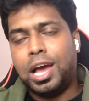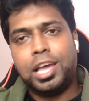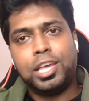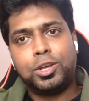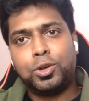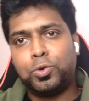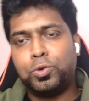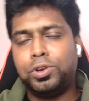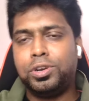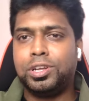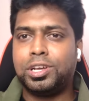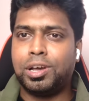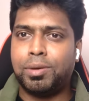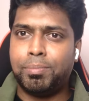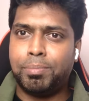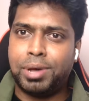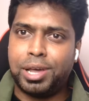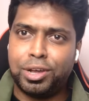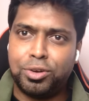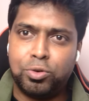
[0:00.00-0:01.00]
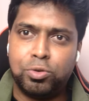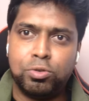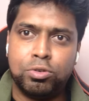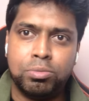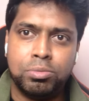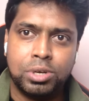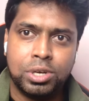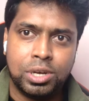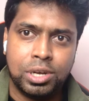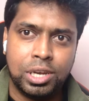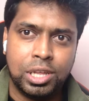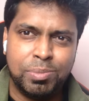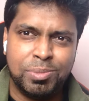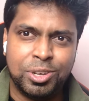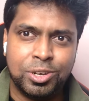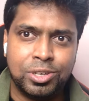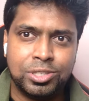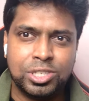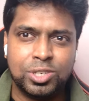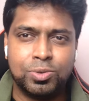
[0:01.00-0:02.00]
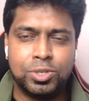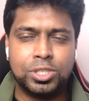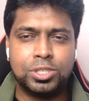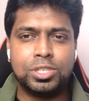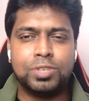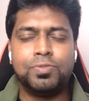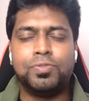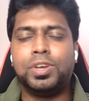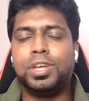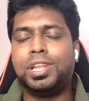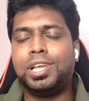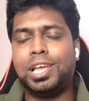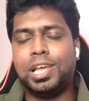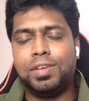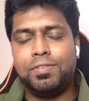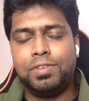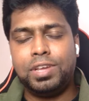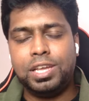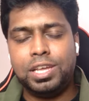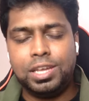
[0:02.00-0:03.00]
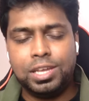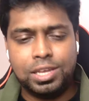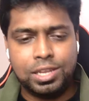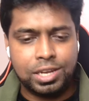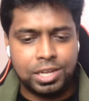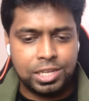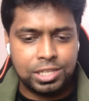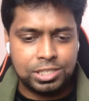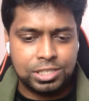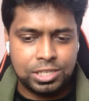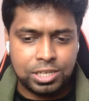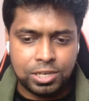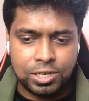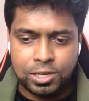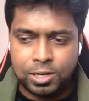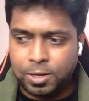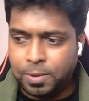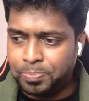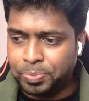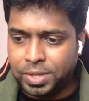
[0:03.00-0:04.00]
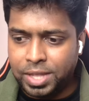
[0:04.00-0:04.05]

I couldn't come back home early because it was very heavy rains here